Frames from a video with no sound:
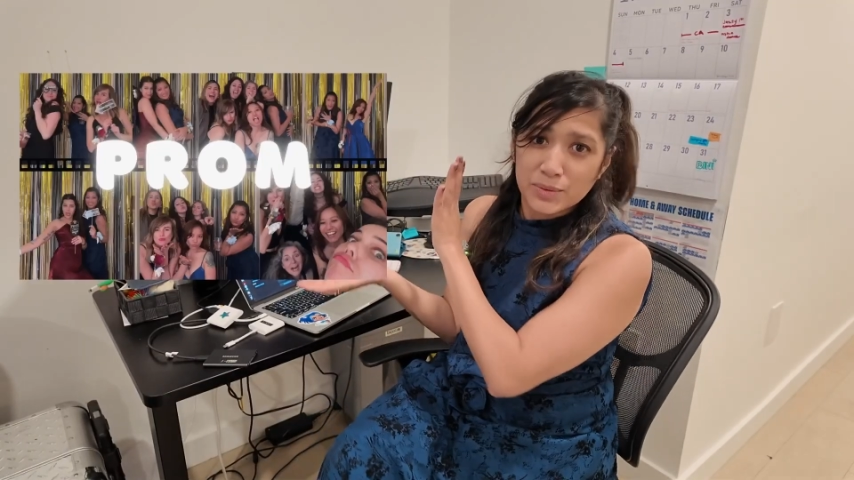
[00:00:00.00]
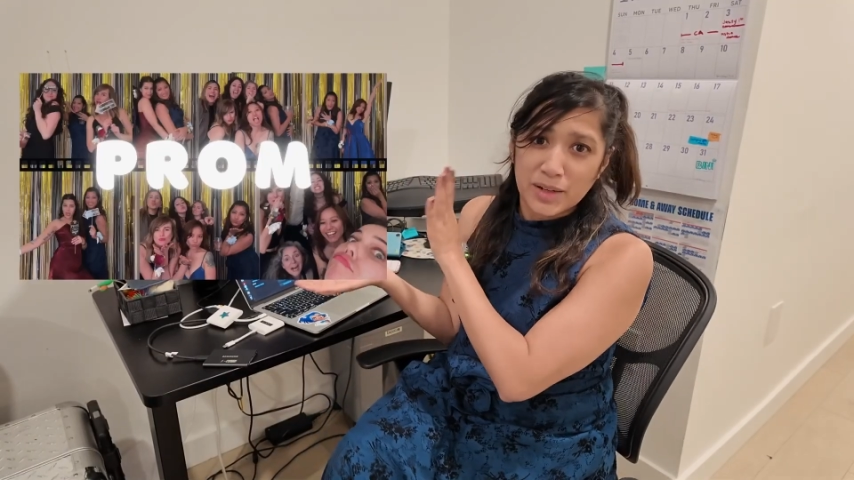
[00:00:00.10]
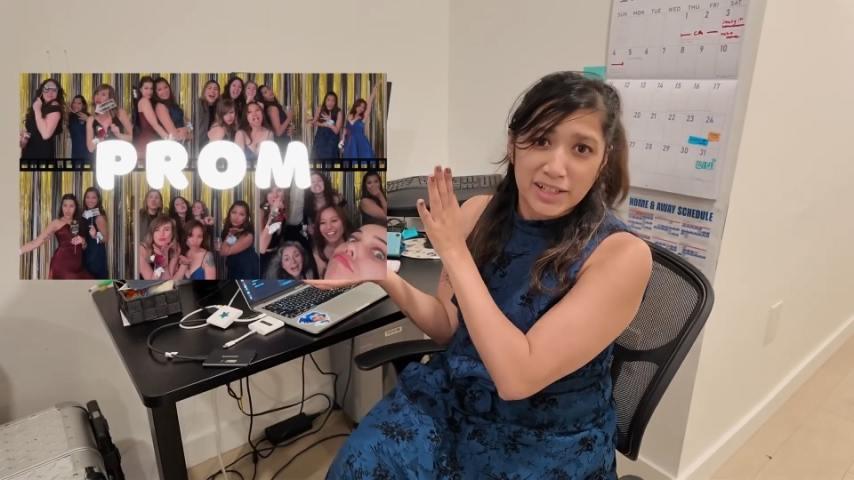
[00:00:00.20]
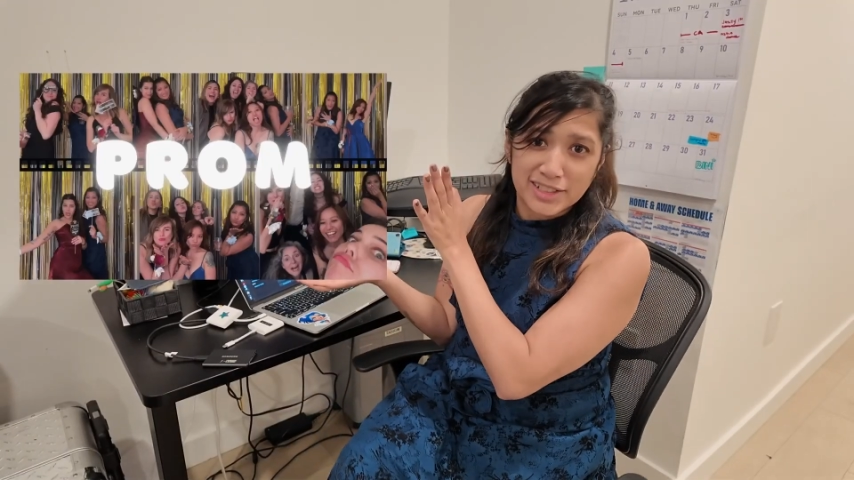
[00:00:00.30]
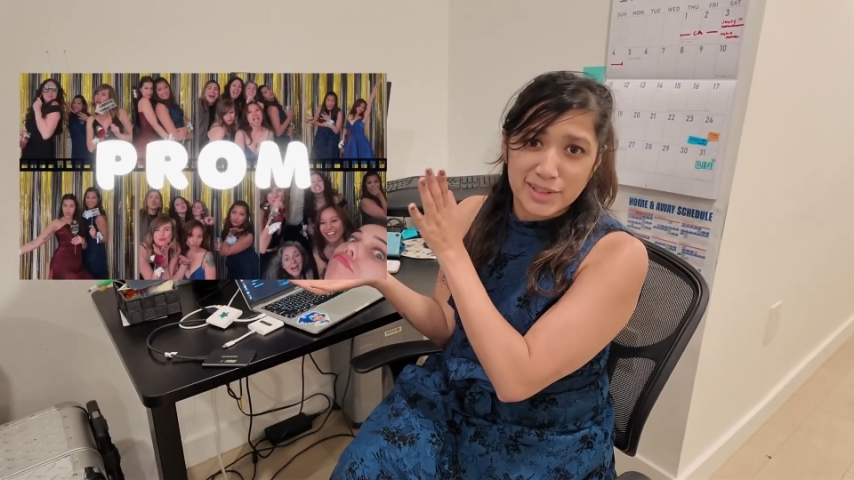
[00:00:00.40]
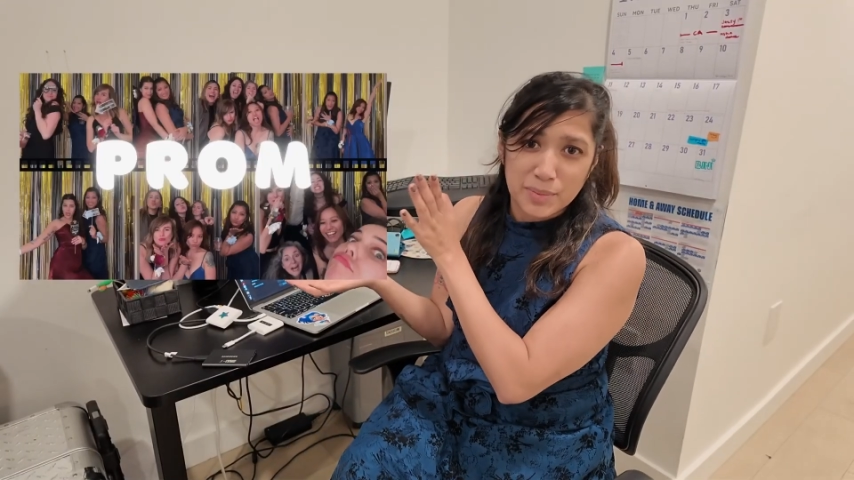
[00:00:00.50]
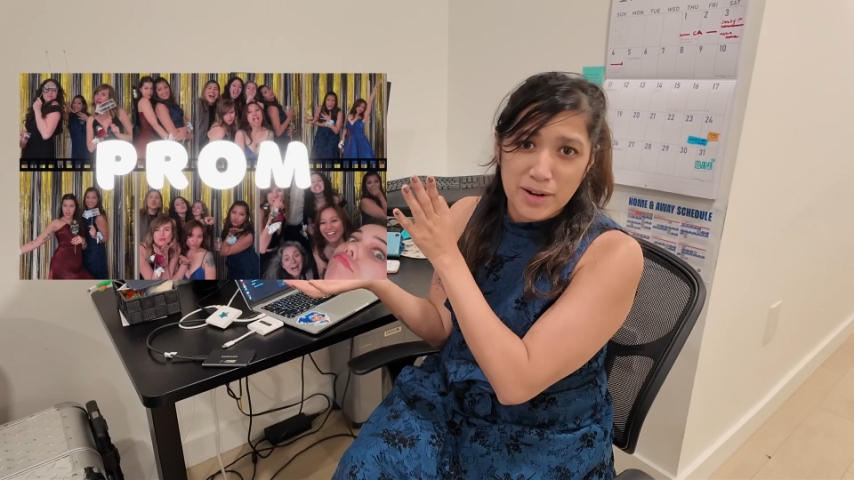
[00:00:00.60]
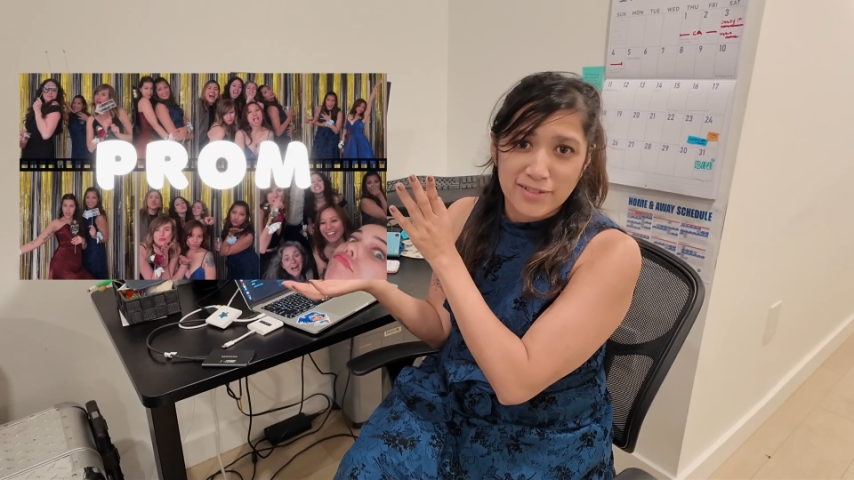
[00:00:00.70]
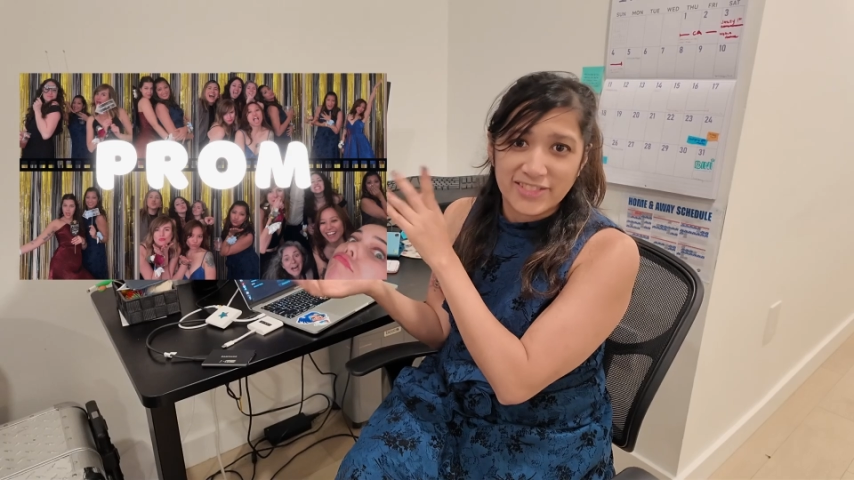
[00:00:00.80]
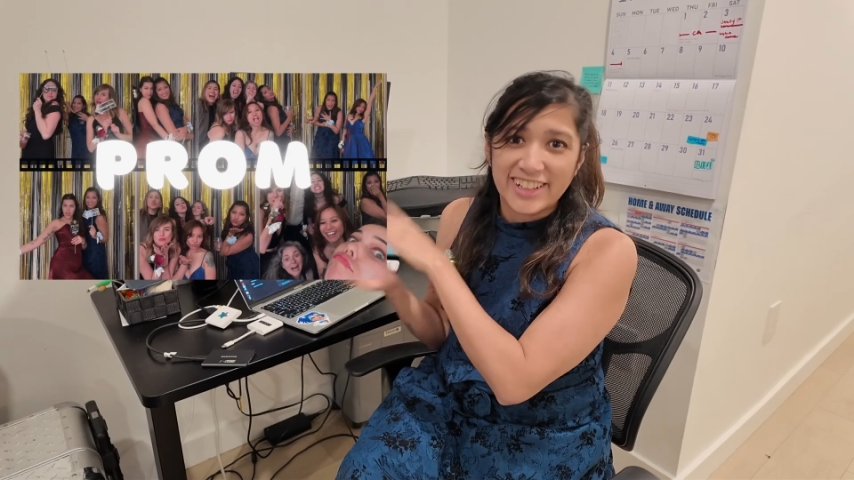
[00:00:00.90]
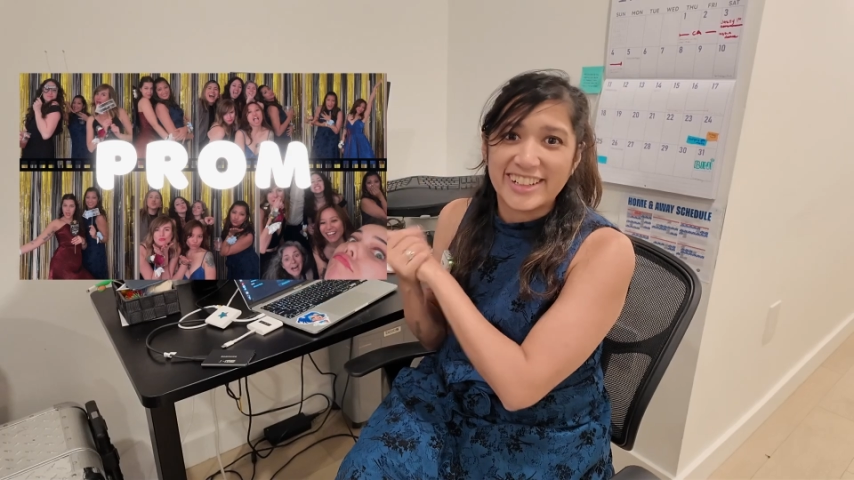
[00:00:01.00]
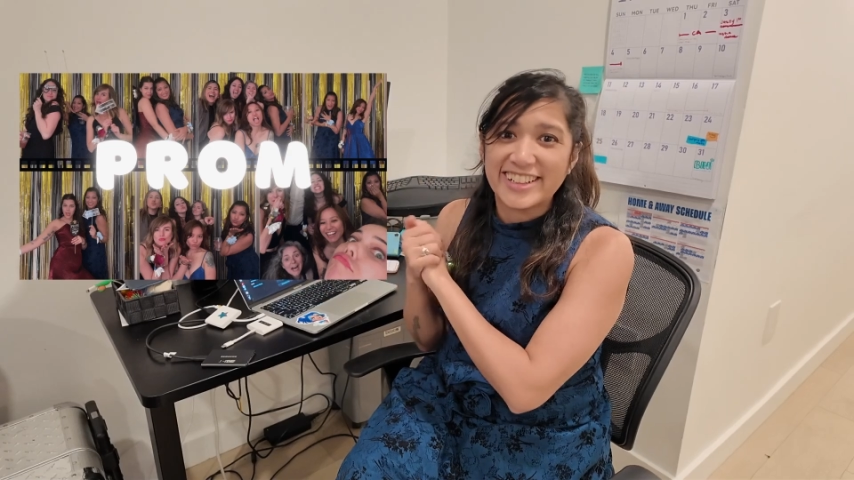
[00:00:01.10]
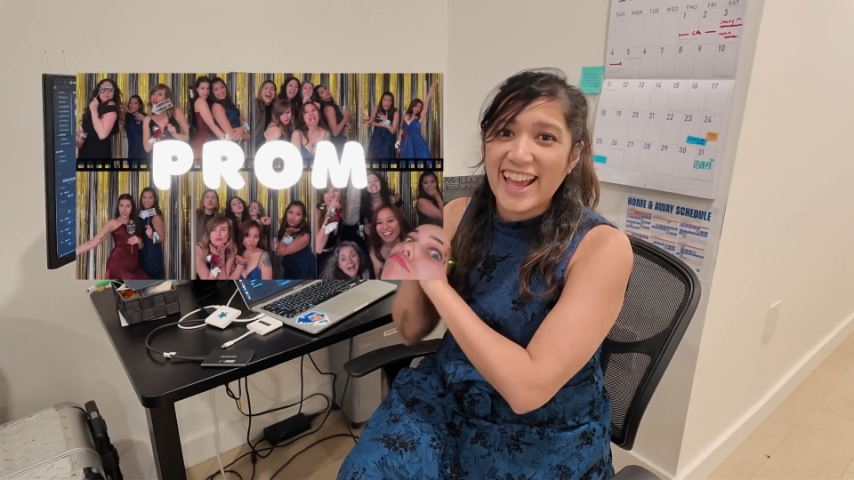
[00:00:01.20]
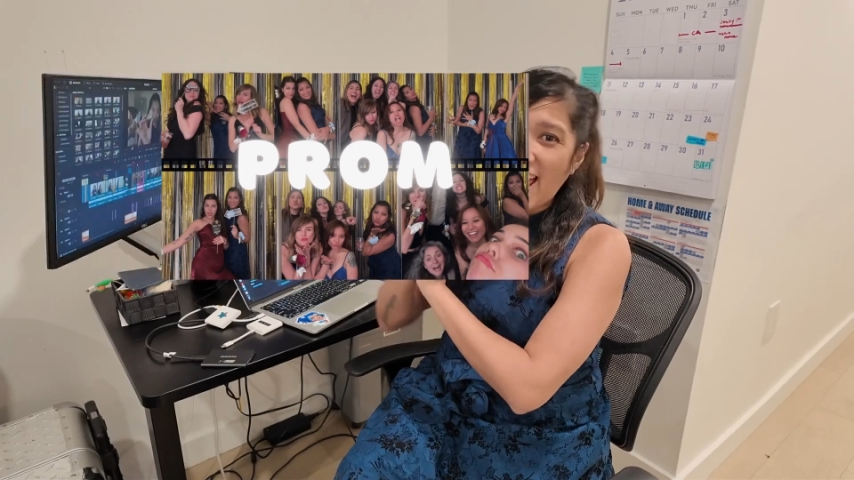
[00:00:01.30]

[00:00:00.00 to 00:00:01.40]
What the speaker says: watch the prom vlog.